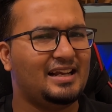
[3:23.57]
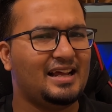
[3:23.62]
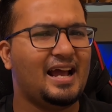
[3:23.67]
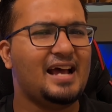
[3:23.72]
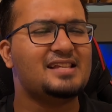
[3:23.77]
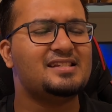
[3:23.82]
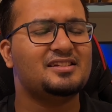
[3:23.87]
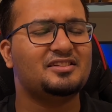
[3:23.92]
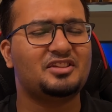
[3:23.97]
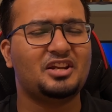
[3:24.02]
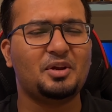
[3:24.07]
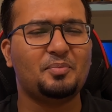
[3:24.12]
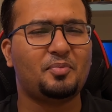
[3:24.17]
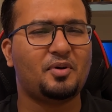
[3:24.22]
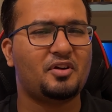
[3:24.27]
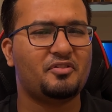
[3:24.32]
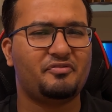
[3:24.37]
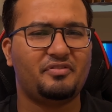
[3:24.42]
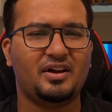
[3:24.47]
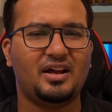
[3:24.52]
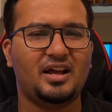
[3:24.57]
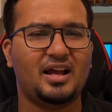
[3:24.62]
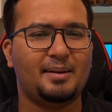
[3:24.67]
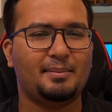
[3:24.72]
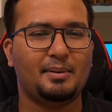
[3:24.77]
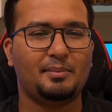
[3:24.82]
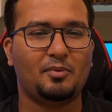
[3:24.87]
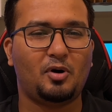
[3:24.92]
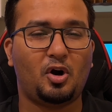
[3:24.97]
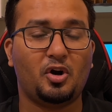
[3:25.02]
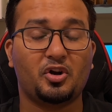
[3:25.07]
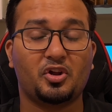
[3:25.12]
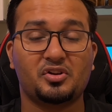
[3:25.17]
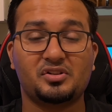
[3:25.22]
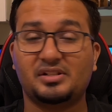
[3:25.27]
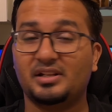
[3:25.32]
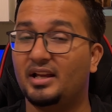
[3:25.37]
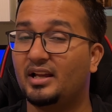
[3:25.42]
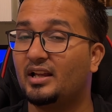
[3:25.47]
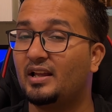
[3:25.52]
has a three point five millimeter audio
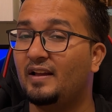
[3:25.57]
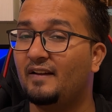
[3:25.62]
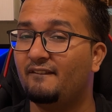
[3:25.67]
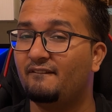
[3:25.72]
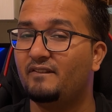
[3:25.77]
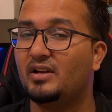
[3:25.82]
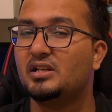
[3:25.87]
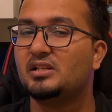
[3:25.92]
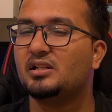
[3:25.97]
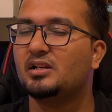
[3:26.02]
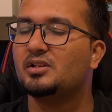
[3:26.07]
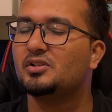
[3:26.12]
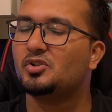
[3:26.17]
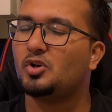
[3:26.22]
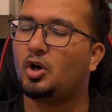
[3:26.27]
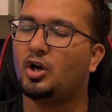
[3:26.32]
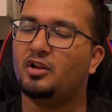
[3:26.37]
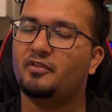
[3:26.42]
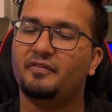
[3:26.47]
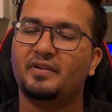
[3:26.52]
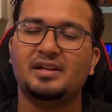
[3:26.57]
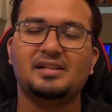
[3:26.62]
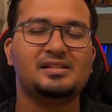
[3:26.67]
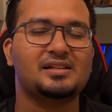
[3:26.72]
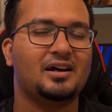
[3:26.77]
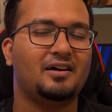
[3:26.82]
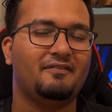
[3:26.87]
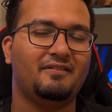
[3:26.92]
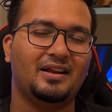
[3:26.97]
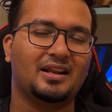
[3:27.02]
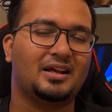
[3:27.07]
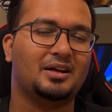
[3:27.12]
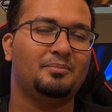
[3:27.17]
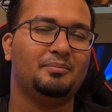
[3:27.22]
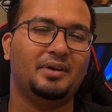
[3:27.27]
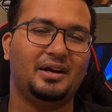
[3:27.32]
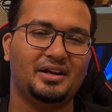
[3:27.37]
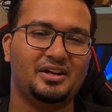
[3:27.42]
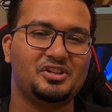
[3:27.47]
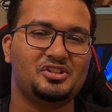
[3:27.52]
jack, which is always a welcome
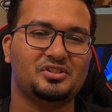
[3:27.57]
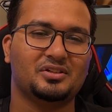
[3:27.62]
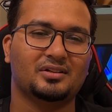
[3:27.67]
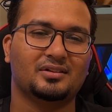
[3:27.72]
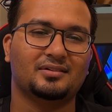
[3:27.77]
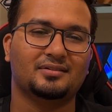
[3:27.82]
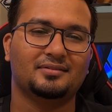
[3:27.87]
addition.